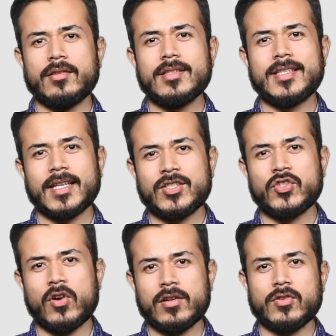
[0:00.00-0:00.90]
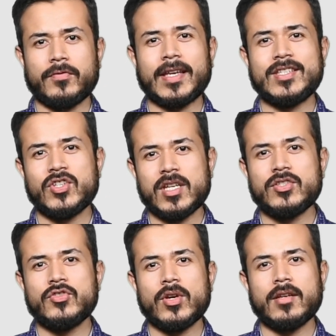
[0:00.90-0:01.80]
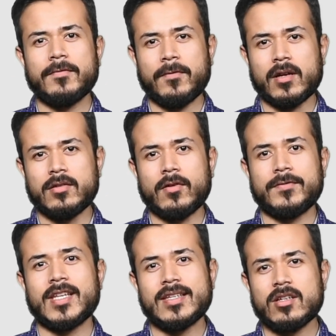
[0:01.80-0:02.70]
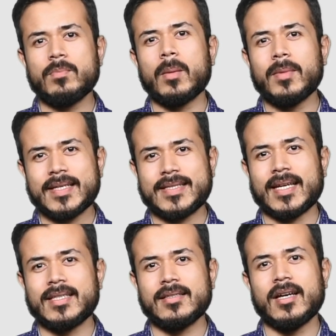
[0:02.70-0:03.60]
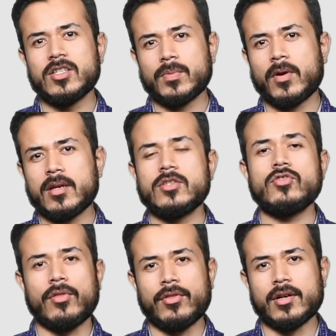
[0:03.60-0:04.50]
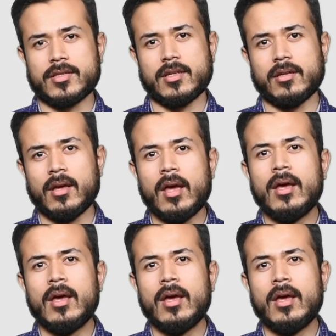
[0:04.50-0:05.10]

the sixth tranche of exchange traded fund of Central Public Sector Enterprises on Thursday.